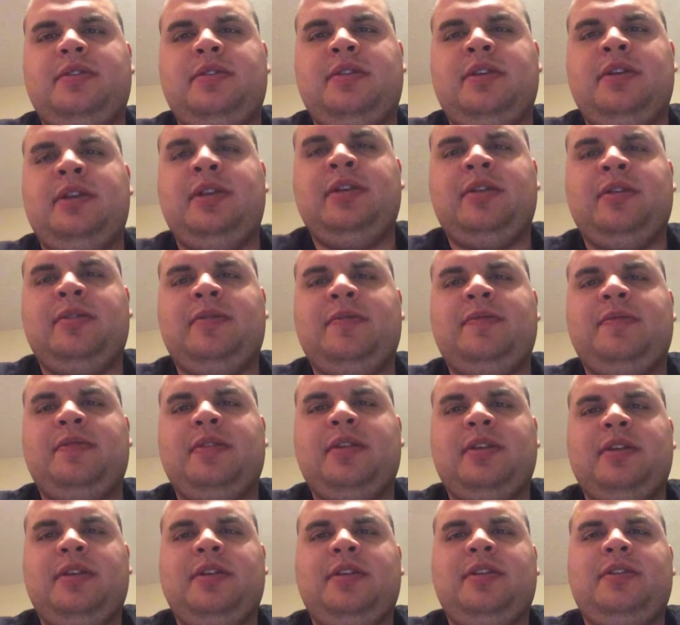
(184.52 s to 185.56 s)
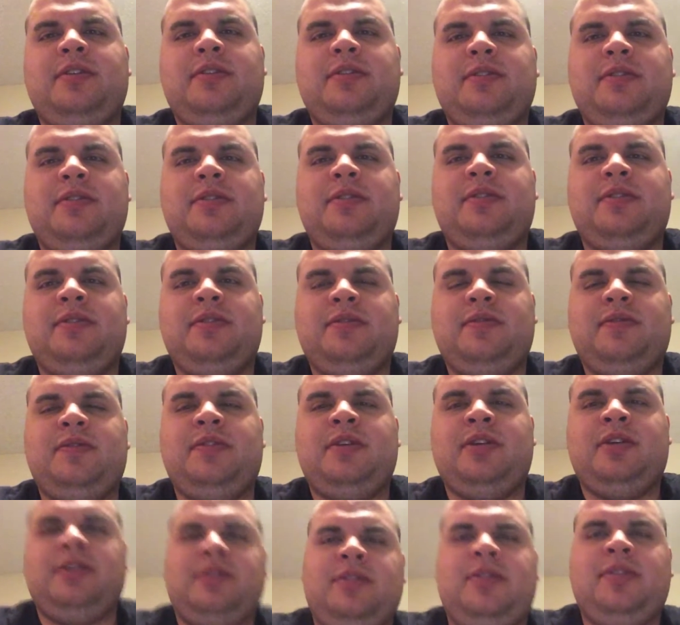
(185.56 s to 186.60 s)
They,
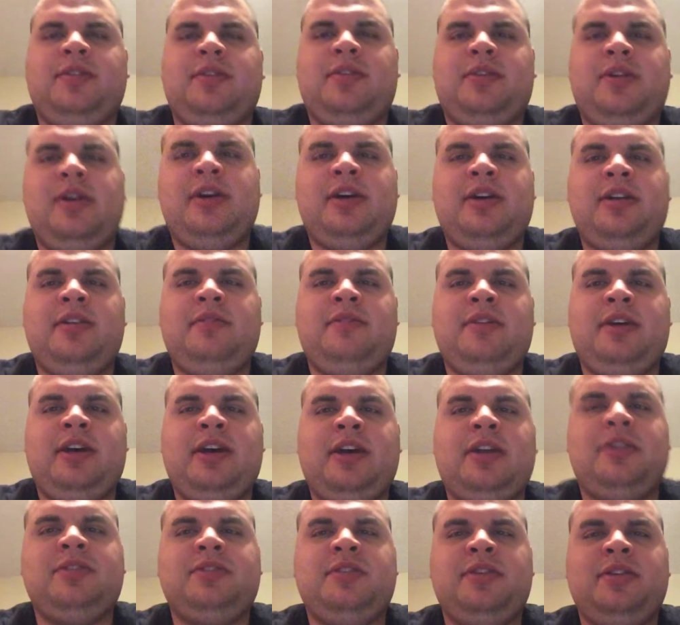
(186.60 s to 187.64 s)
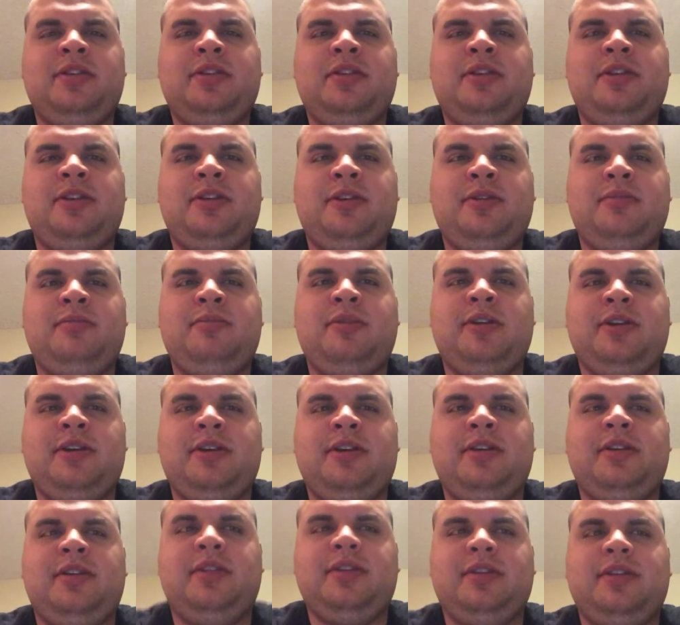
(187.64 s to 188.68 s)
there's a lot of action in them
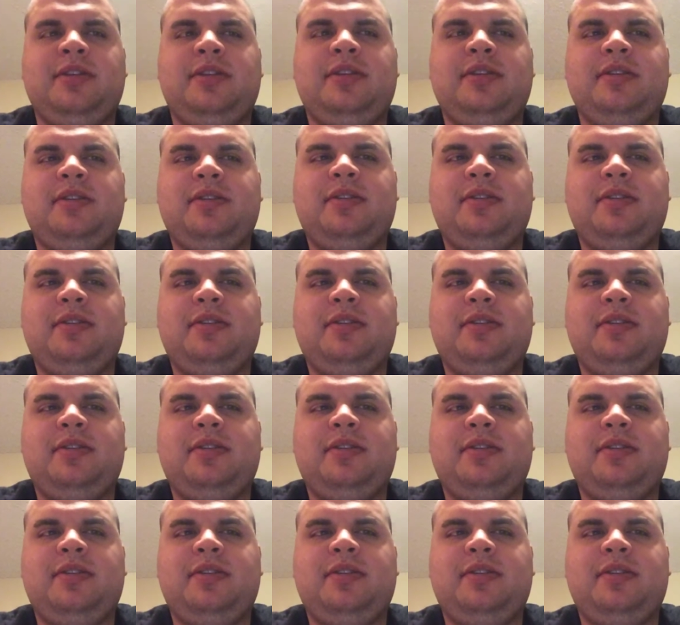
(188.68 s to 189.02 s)
and